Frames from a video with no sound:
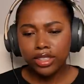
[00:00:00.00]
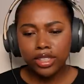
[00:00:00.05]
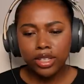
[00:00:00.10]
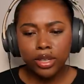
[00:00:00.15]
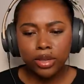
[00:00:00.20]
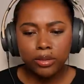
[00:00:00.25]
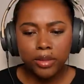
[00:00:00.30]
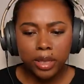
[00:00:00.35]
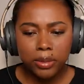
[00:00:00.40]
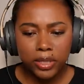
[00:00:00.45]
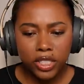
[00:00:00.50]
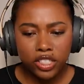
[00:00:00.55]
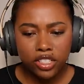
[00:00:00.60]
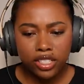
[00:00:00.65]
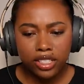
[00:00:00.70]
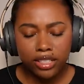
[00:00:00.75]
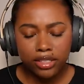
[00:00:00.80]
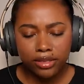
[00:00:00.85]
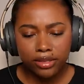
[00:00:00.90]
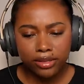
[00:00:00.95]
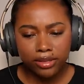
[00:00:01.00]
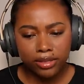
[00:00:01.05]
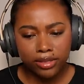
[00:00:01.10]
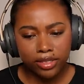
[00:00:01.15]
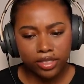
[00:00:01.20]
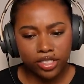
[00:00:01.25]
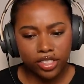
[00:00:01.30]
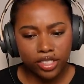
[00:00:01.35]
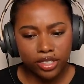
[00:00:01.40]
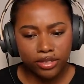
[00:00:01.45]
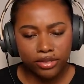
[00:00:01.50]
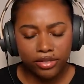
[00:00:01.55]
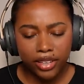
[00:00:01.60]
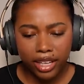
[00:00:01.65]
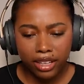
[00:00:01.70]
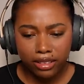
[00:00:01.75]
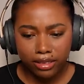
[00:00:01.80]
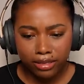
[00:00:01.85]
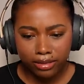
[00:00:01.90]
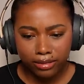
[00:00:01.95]
No, maybe she
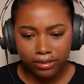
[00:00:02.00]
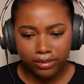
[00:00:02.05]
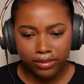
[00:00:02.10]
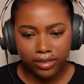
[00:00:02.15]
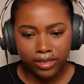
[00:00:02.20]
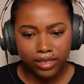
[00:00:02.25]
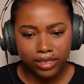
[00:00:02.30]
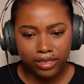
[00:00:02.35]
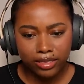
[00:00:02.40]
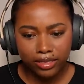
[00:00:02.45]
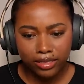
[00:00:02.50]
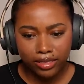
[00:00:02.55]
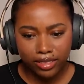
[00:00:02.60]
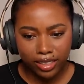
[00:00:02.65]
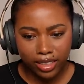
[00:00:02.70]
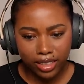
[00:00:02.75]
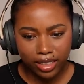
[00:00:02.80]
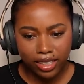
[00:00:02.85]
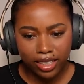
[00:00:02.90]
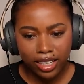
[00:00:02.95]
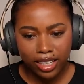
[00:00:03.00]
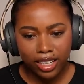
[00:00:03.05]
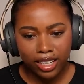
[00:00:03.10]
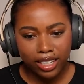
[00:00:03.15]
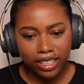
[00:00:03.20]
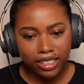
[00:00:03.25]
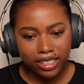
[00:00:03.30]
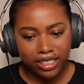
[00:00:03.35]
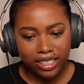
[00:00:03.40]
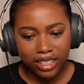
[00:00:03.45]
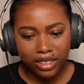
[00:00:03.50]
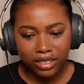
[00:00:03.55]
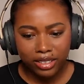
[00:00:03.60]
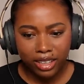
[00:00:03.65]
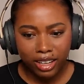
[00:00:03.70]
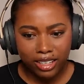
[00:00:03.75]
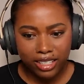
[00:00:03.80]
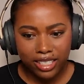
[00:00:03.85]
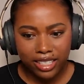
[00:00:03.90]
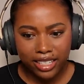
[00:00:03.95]
fell down a
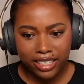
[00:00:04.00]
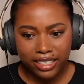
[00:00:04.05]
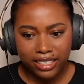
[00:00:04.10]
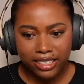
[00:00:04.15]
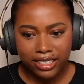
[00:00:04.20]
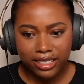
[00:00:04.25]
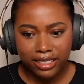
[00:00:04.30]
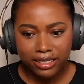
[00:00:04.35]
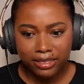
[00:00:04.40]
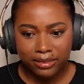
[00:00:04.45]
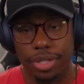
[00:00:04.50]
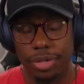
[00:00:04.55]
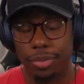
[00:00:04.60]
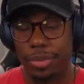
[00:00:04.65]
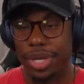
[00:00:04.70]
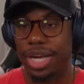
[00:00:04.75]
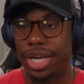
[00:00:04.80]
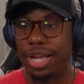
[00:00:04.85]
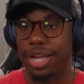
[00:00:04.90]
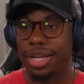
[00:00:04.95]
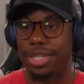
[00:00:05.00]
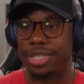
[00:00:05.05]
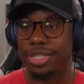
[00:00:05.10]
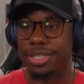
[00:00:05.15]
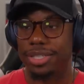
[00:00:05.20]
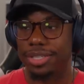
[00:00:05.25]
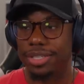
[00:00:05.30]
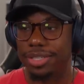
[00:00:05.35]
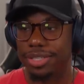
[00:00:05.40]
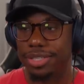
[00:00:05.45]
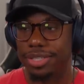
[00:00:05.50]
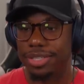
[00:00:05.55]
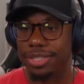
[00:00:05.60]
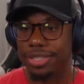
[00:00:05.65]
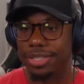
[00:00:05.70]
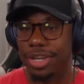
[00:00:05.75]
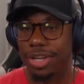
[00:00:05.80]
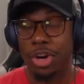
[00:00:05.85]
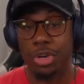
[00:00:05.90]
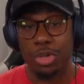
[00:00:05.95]
lot of stairs. Oh my gosh.
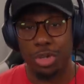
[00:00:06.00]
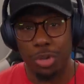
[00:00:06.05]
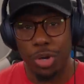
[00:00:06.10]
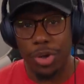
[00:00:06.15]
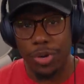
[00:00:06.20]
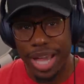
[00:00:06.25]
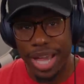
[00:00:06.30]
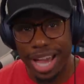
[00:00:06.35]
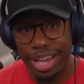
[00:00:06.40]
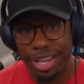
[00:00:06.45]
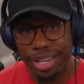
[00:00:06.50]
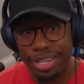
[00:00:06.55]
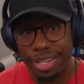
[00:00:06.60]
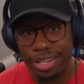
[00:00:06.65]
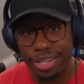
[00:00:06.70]
Are you okay?